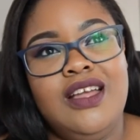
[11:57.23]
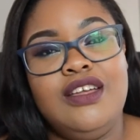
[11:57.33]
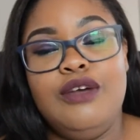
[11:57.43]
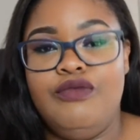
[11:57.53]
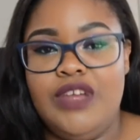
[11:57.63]

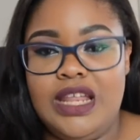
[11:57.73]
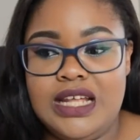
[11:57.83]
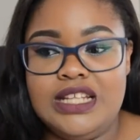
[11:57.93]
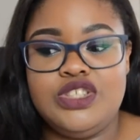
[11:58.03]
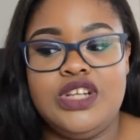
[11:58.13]

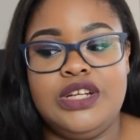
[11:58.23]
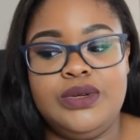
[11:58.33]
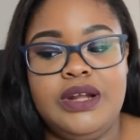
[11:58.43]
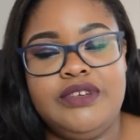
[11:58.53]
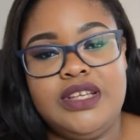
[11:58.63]
convenient, so I
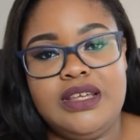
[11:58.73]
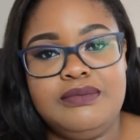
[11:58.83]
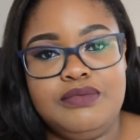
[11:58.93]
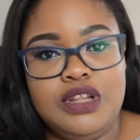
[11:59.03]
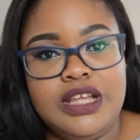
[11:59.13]
don't have to
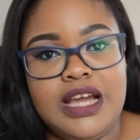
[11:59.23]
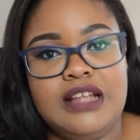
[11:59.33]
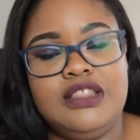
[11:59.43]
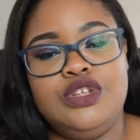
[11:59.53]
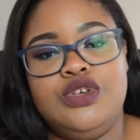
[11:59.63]
keep pulling
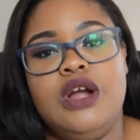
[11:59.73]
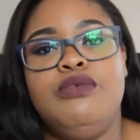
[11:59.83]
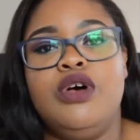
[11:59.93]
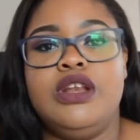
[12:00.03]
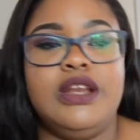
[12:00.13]
out the
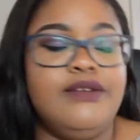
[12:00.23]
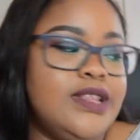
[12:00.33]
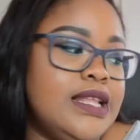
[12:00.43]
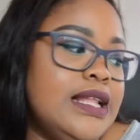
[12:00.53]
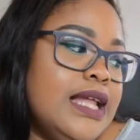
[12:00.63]
tripod and everything